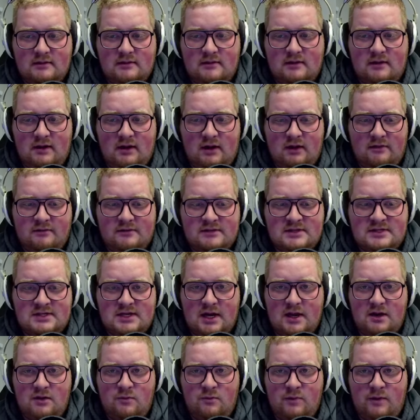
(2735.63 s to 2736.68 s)
All of a
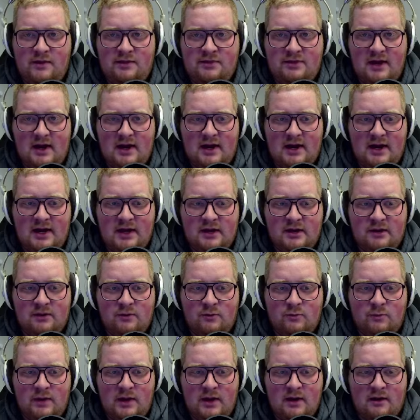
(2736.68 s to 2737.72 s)
sudden, with that idol,
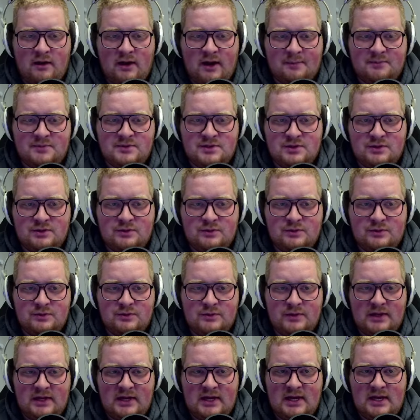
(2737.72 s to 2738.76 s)
we are up to
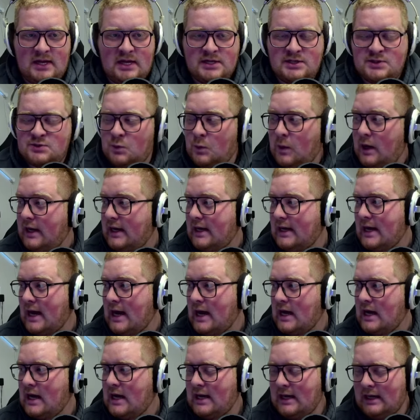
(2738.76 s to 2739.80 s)

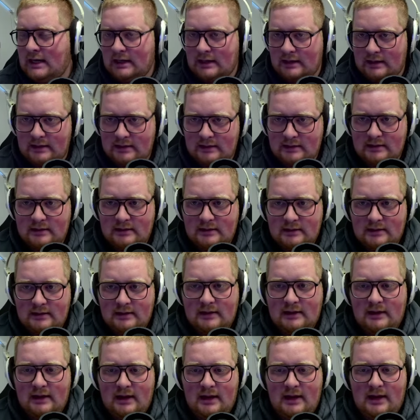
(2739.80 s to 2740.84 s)
E29.
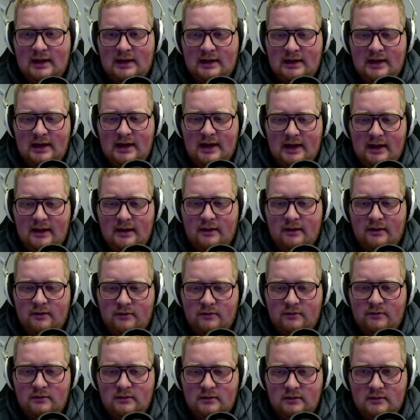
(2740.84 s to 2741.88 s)
And
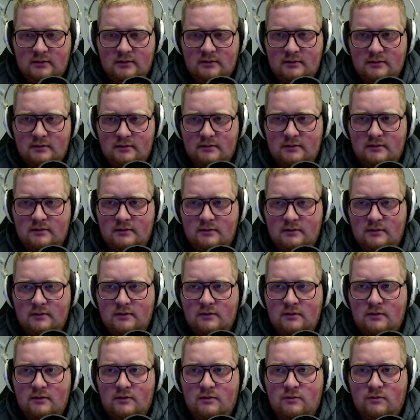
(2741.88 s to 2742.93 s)
now,
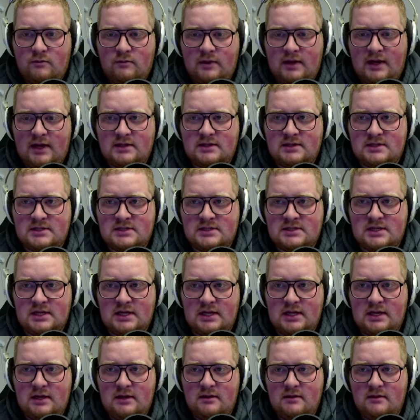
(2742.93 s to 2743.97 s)
we get to
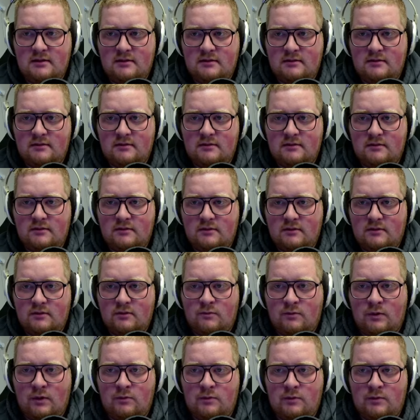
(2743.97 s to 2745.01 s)
see
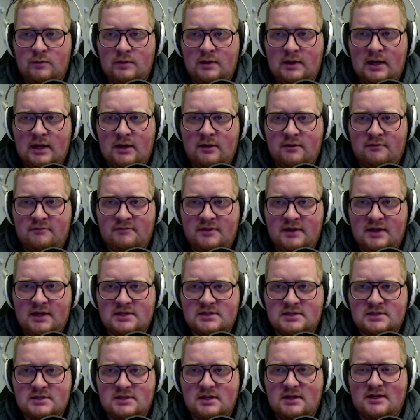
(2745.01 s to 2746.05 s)
what we would get out of
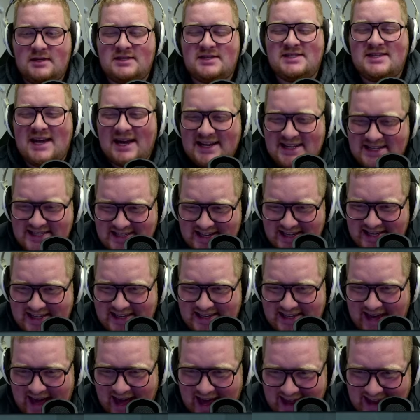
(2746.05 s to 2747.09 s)
this. It's dice
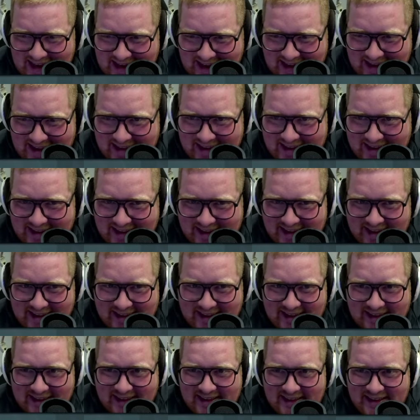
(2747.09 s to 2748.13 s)
again?
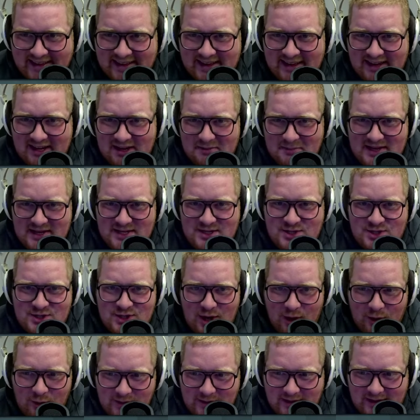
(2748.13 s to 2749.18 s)
You gotta be
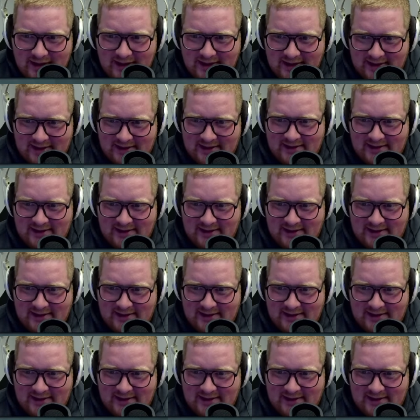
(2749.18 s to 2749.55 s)
joking.